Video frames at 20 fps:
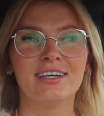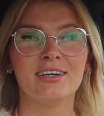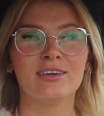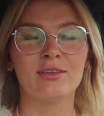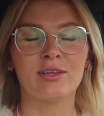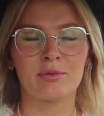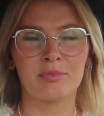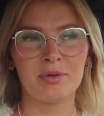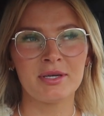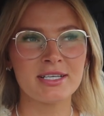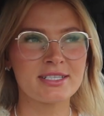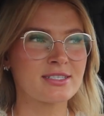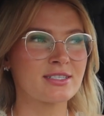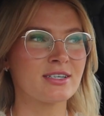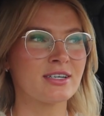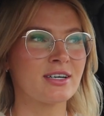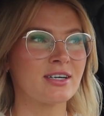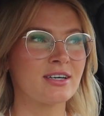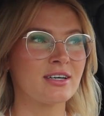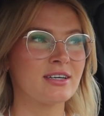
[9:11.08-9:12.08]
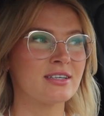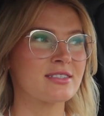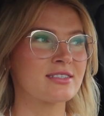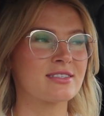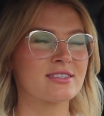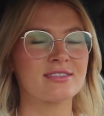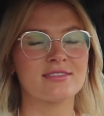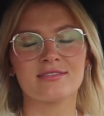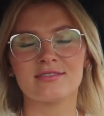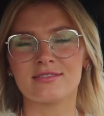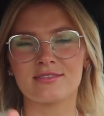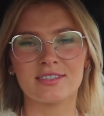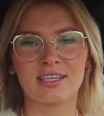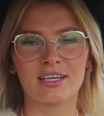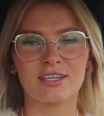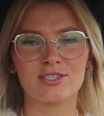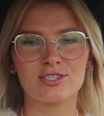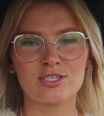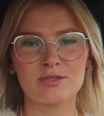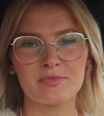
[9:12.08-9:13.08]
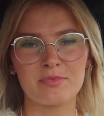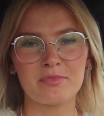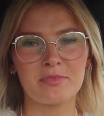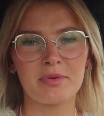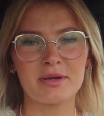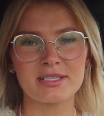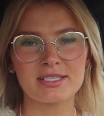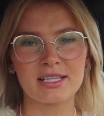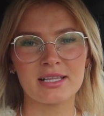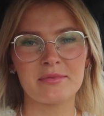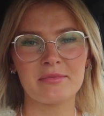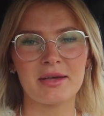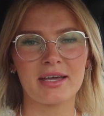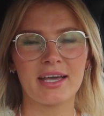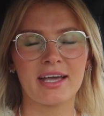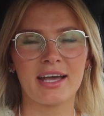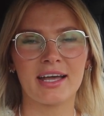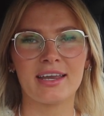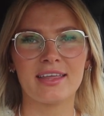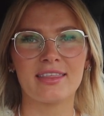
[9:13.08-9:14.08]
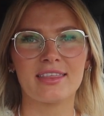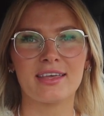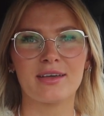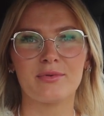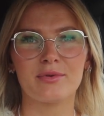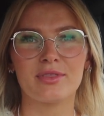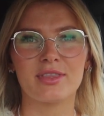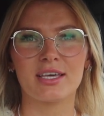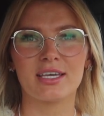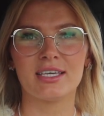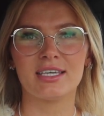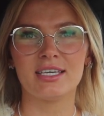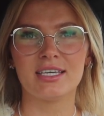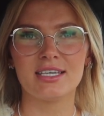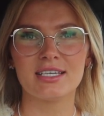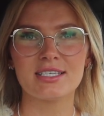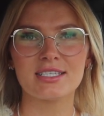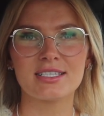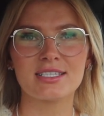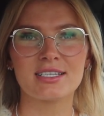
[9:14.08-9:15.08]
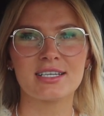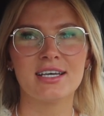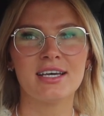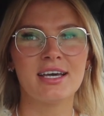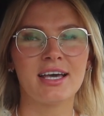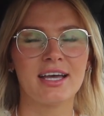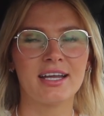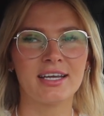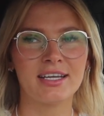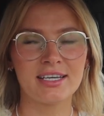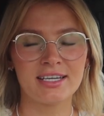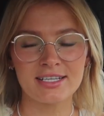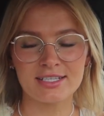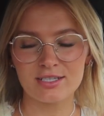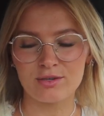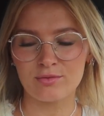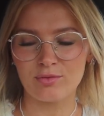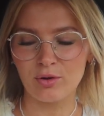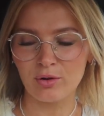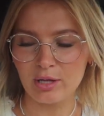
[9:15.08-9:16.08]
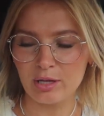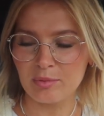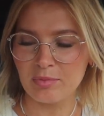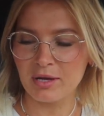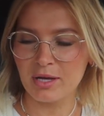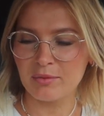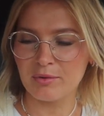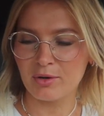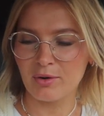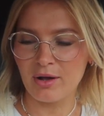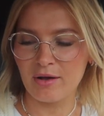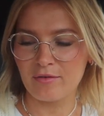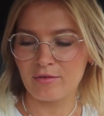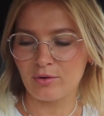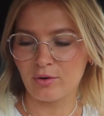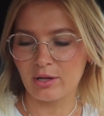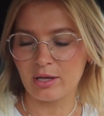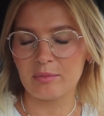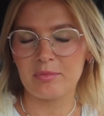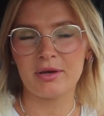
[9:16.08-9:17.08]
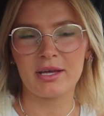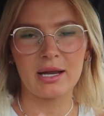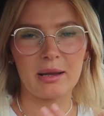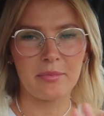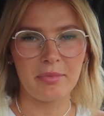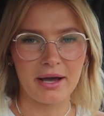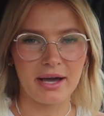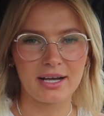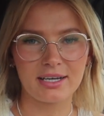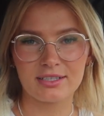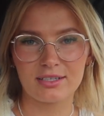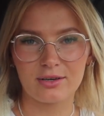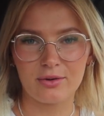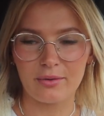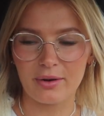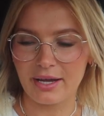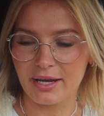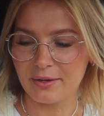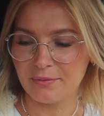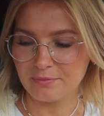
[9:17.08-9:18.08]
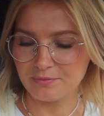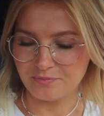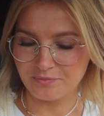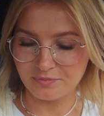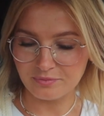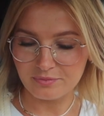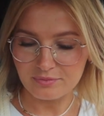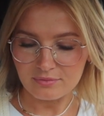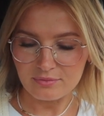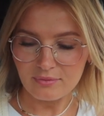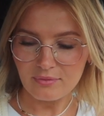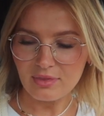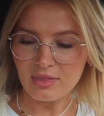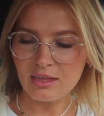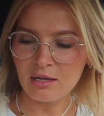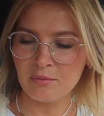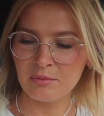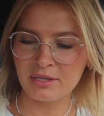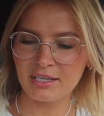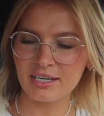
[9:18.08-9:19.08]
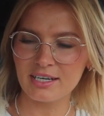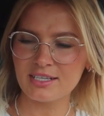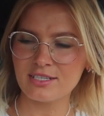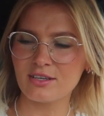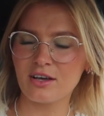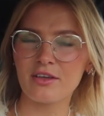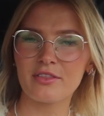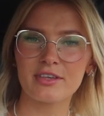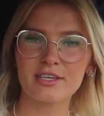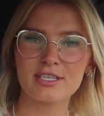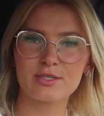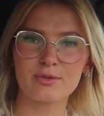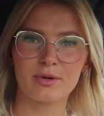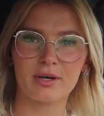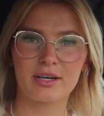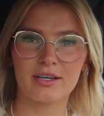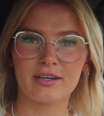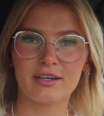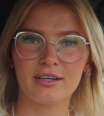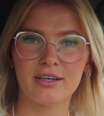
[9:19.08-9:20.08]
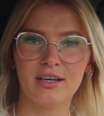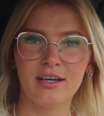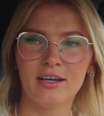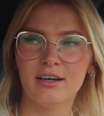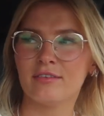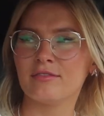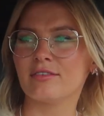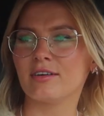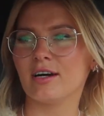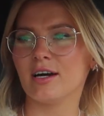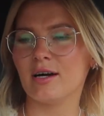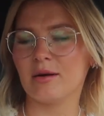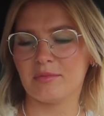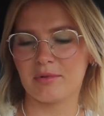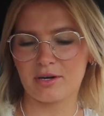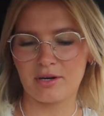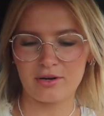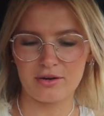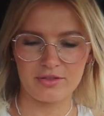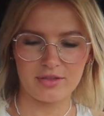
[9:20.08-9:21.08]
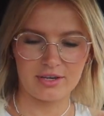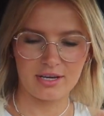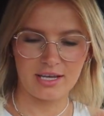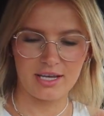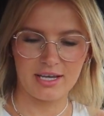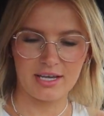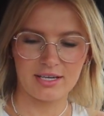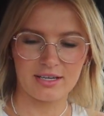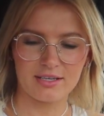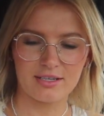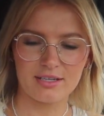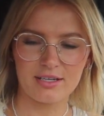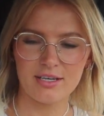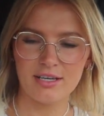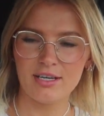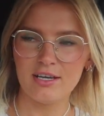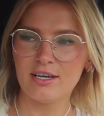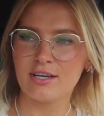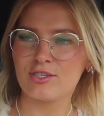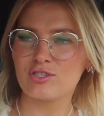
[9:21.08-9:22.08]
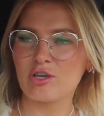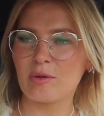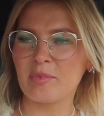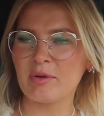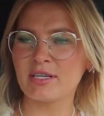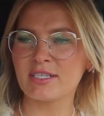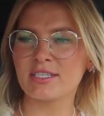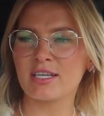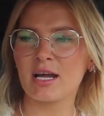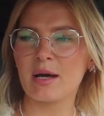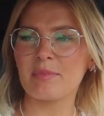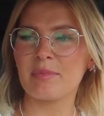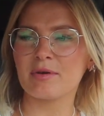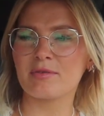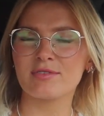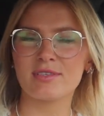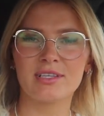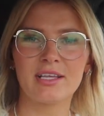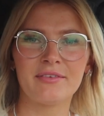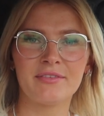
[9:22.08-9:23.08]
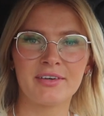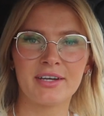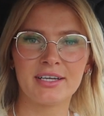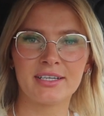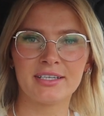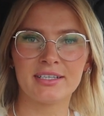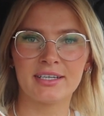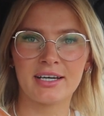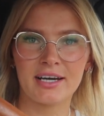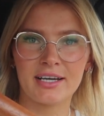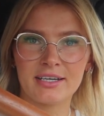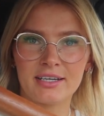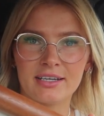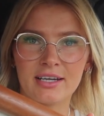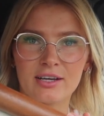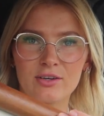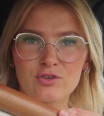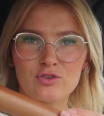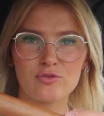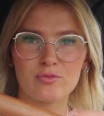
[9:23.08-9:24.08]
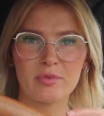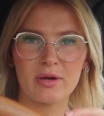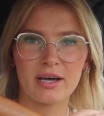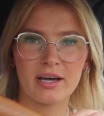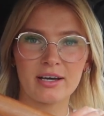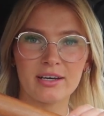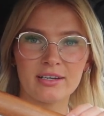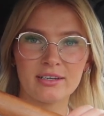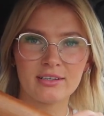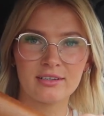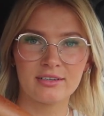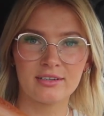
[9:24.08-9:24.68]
like pizzas, like just basically making anything with the yeast, and he needs a rolling pin. We don't have a rolling pin. I packed it away, but then I saw this one from Hearth and Hand, so I picked it up. It was $11.99 and not too bad.